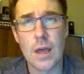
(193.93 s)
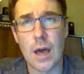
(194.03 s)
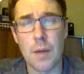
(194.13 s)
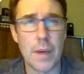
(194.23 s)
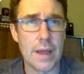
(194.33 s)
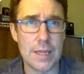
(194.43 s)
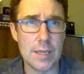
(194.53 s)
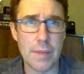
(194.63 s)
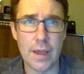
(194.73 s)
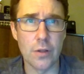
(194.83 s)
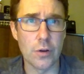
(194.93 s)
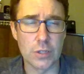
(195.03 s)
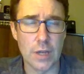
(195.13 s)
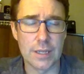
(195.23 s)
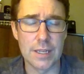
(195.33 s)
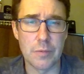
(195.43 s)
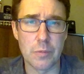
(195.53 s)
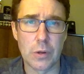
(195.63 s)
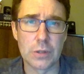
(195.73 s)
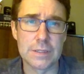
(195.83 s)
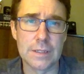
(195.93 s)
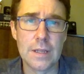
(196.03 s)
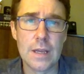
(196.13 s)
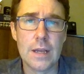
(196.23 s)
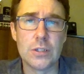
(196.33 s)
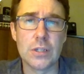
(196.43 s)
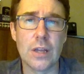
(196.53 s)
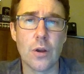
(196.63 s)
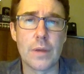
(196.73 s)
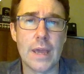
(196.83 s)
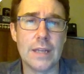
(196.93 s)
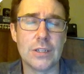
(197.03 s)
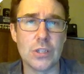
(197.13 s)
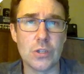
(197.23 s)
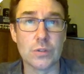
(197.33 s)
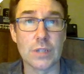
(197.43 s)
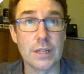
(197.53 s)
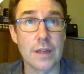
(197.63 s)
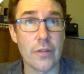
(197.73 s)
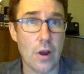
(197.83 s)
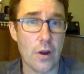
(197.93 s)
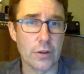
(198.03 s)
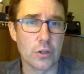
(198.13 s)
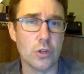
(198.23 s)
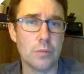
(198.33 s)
by email or talking to them in person to get okay to use another article.